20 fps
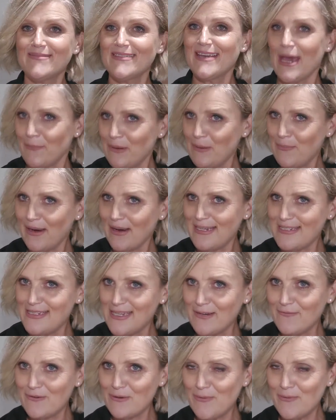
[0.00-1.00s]
happy
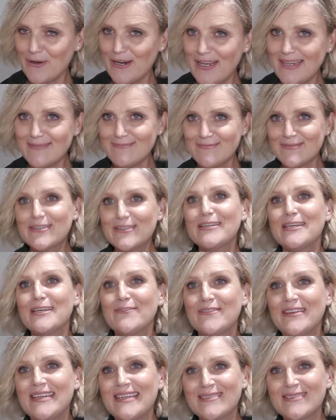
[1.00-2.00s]
painting, everybody. Good
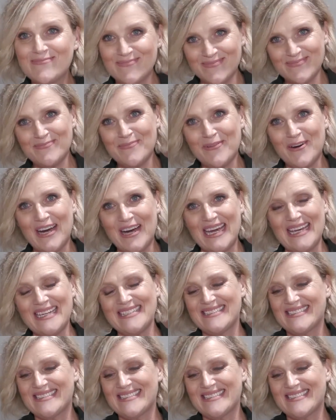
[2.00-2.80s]
evening. Bye.